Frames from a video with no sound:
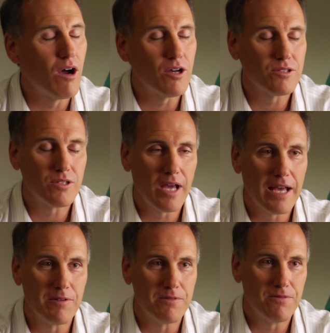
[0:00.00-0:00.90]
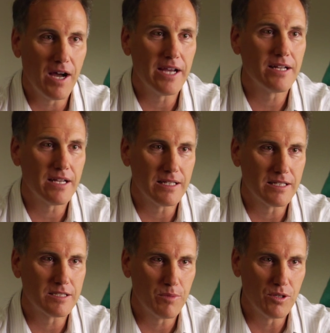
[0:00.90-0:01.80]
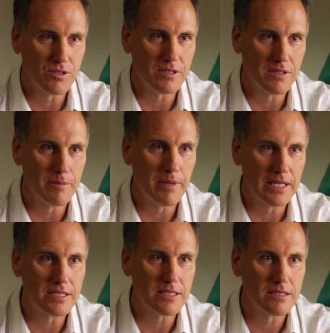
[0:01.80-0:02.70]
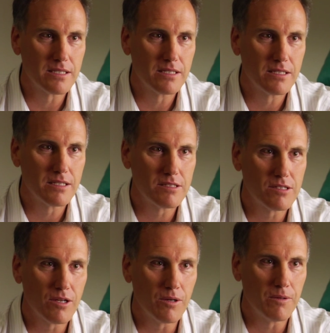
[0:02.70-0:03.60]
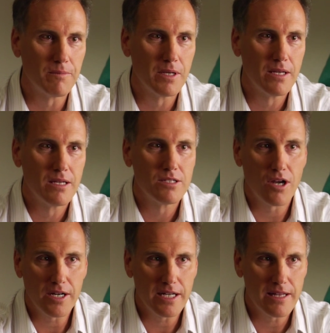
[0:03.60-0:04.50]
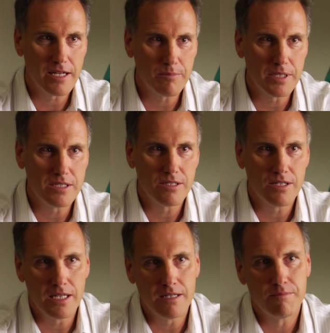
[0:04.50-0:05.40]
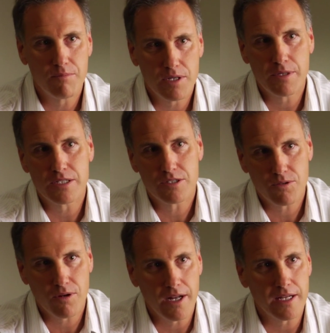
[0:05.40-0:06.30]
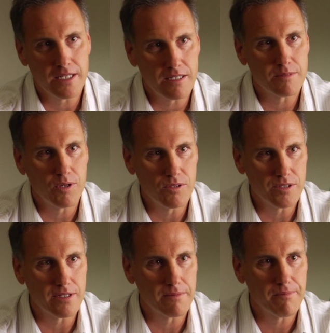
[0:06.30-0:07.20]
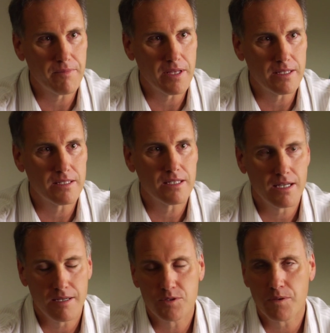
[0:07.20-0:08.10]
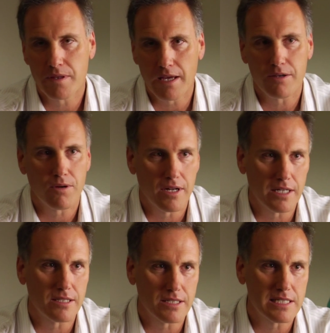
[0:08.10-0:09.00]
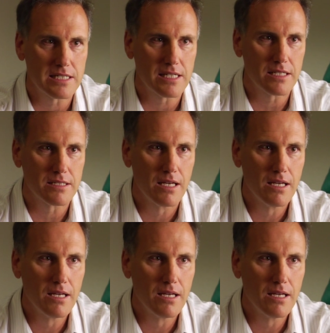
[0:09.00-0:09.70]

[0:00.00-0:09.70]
also have a finite exposure to the patients. So targeted therapies, you need pretty much chronic exposure and comes with that chronic toxicities.